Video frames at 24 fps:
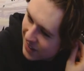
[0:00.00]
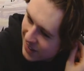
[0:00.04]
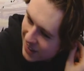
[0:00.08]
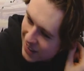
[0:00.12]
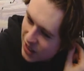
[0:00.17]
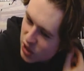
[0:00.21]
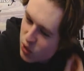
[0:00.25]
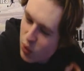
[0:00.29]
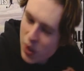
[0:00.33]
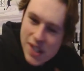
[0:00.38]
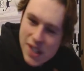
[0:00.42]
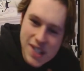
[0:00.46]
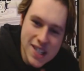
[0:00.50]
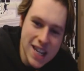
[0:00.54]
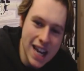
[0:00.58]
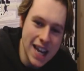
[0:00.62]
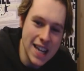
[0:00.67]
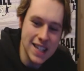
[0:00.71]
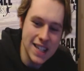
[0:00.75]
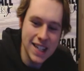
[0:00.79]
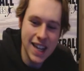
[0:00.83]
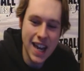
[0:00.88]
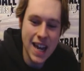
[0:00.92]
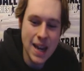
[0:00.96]

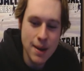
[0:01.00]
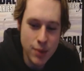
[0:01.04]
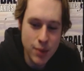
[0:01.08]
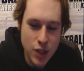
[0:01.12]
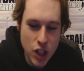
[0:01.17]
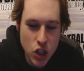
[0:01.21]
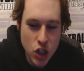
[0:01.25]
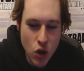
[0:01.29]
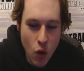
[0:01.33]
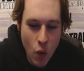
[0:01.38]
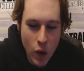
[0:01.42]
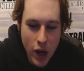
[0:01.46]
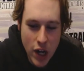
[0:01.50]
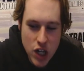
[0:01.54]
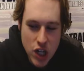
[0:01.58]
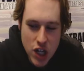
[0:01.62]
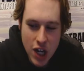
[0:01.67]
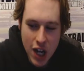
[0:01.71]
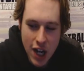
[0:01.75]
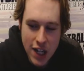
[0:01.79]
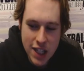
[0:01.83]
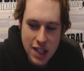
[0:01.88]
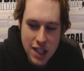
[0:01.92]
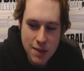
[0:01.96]
28 games to score against
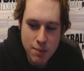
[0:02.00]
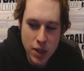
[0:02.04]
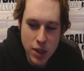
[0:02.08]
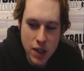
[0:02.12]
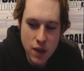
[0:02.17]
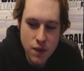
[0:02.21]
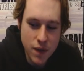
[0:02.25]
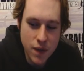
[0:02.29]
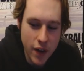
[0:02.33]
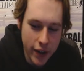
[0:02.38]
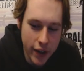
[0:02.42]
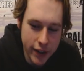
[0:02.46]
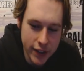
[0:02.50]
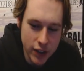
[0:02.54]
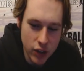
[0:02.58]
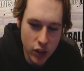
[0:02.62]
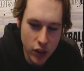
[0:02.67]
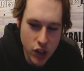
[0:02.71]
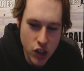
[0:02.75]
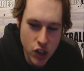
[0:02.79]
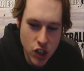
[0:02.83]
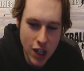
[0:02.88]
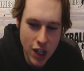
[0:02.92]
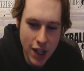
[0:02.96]
United, but he's finally got
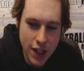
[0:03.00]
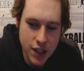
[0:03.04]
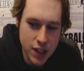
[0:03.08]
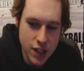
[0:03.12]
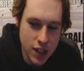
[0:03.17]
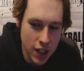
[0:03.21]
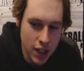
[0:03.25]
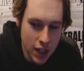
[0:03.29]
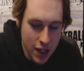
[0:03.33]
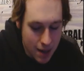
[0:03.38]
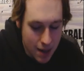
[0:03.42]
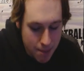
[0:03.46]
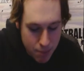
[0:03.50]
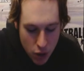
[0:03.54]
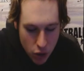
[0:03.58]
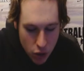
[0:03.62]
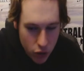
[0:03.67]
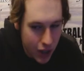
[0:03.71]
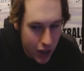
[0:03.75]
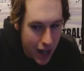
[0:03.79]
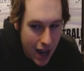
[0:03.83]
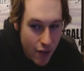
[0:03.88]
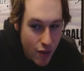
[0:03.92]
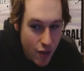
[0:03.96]
his chance.
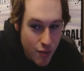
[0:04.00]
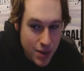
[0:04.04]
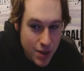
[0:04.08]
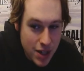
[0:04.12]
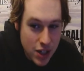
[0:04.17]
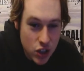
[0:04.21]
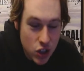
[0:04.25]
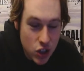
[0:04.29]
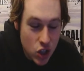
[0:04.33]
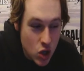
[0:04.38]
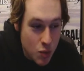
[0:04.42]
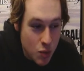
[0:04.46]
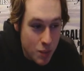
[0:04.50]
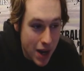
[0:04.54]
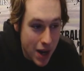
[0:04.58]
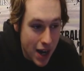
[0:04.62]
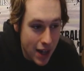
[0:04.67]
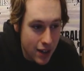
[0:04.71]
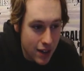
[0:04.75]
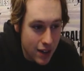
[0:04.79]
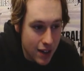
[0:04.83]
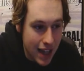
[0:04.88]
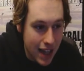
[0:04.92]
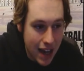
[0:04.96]
Burnley haven't been too
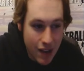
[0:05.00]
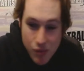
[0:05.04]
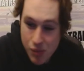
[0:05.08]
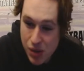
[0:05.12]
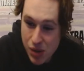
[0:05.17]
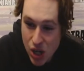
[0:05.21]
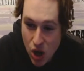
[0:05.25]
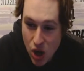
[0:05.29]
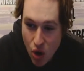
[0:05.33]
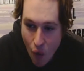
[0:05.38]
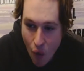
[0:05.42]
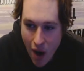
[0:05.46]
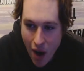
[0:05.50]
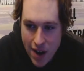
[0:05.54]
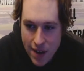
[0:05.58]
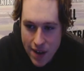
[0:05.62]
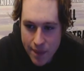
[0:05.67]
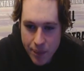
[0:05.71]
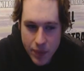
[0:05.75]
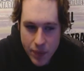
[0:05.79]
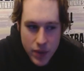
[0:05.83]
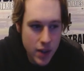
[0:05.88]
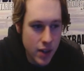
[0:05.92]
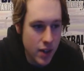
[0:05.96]
bad. They haven't been great.
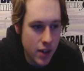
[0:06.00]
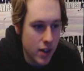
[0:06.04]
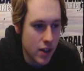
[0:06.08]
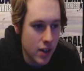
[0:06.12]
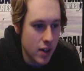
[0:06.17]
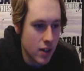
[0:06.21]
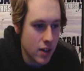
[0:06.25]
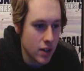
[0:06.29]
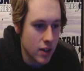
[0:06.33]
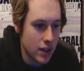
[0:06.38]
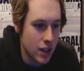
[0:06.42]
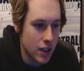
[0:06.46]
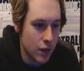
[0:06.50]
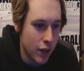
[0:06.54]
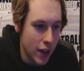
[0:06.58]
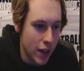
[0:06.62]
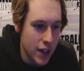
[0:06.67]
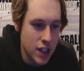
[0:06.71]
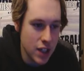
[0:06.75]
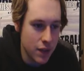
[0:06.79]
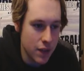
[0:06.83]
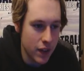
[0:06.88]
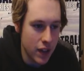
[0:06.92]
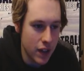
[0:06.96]

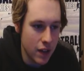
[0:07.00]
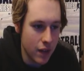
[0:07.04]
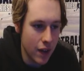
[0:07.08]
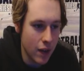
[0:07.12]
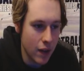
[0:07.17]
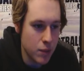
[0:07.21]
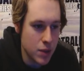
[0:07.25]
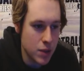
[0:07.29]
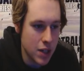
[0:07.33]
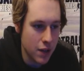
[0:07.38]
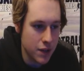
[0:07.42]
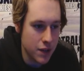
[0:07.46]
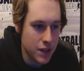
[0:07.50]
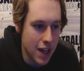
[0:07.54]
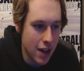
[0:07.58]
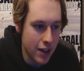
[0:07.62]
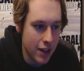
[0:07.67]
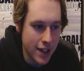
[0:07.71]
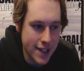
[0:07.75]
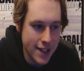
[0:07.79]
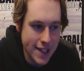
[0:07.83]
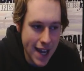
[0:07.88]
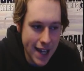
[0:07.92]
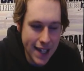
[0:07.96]
Defensively, they've let themselves down.
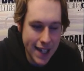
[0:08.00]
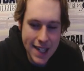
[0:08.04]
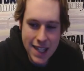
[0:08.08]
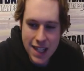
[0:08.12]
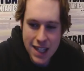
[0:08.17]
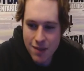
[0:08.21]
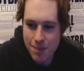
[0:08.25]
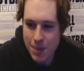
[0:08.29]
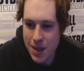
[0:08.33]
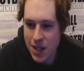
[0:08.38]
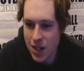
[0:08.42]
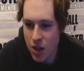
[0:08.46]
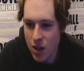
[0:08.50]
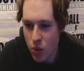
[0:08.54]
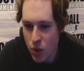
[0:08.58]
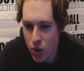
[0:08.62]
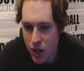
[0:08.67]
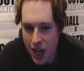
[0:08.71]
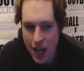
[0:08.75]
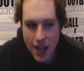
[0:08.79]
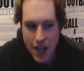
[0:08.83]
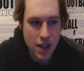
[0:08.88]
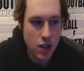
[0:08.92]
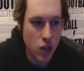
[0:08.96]
Attacking, they've been
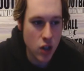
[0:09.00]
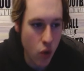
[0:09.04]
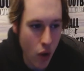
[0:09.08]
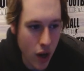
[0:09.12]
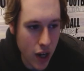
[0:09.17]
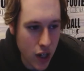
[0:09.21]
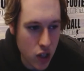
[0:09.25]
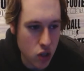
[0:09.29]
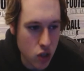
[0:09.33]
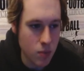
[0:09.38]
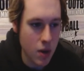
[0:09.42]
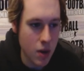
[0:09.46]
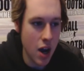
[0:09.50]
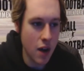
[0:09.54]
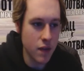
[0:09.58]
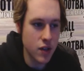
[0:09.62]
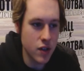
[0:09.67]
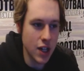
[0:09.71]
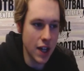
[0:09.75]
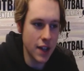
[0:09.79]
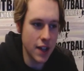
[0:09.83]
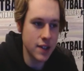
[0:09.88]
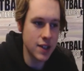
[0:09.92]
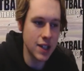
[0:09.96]
okay, created some half
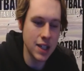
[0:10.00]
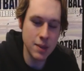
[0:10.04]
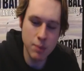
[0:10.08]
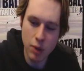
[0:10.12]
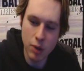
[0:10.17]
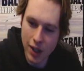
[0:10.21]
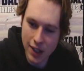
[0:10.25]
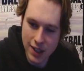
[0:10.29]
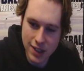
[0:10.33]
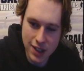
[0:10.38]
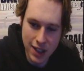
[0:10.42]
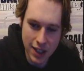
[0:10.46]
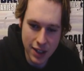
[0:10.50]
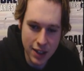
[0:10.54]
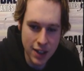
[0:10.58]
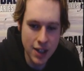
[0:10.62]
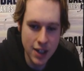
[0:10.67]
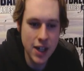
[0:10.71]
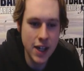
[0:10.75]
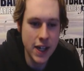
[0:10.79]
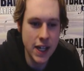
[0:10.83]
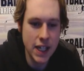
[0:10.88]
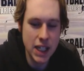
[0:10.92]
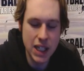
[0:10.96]
chances. But like I said,
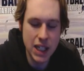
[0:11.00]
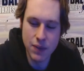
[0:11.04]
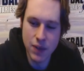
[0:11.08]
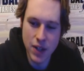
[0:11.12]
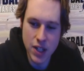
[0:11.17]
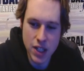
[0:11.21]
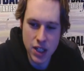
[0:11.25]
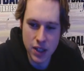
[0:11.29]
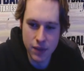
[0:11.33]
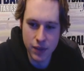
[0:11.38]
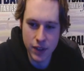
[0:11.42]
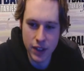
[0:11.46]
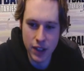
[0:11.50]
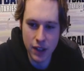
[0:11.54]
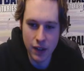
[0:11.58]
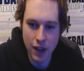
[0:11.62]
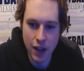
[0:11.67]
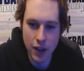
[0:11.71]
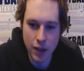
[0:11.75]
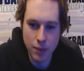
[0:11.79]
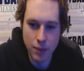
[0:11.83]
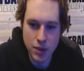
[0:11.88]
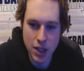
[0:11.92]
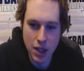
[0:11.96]
defensively, they let
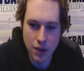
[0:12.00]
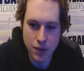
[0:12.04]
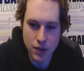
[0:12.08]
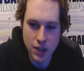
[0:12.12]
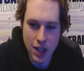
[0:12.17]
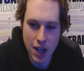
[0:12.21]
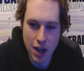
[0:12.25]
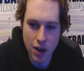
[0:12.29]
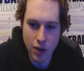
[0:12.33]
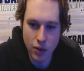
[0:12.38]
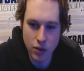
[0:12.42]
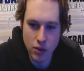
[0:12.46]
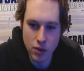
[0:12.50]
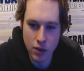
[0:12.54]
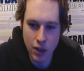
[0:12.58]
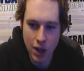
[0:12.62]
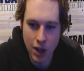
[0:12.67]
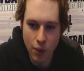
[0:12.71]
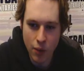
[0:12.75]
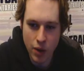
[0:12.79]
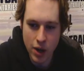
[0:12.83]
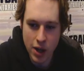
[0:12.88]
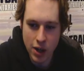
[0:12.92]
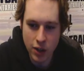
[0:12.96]
themselves down. Let
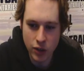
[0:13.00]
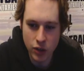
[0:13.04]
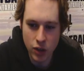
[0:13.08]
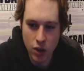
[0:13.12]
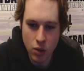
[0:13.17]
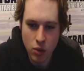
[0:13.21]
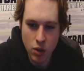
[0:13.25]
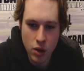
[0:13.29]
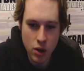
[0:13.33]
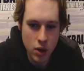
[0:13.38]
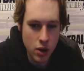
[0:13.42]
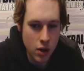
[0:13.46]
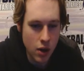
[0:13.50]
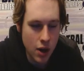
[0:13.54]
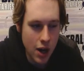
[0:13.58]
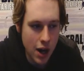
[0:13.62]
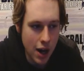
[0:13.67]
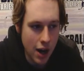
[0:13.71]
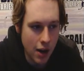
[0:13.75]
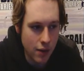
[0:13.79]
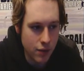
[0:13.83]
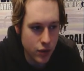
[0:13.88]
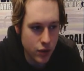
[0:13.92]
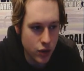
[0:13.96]
Ronaldo
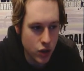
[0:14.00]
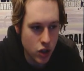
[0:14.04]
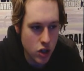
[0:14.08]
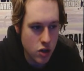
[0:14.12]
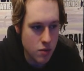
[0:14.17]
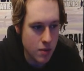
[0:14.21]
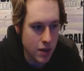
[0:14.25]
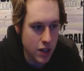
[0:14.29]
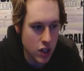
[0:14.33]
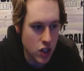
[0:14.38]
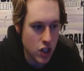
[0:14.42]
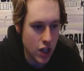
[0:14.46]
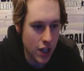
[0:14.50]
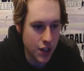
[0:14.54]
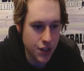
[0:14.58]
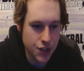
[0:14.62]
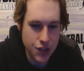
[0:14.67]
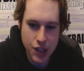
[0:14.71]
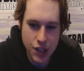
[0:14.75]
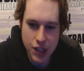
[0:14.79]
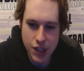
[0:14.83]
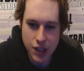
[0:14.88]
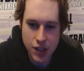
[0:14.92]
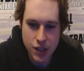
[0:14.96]
have too many
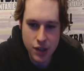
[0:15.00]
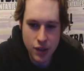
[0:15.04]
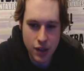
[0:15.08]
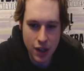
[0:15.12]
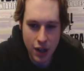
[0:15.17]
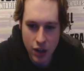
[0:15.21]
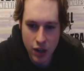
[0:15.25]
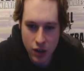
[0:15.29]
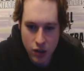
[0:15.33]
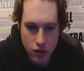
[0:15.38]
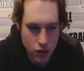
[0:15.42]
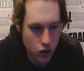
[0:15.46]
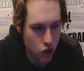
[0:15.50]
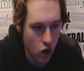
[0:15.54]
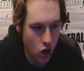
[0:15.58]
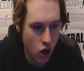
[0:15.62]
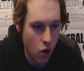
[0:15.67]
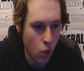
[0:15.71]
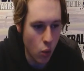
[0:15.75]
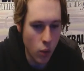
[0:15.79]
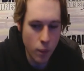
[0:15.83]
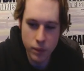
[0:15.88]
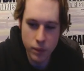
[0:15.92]
chances and co.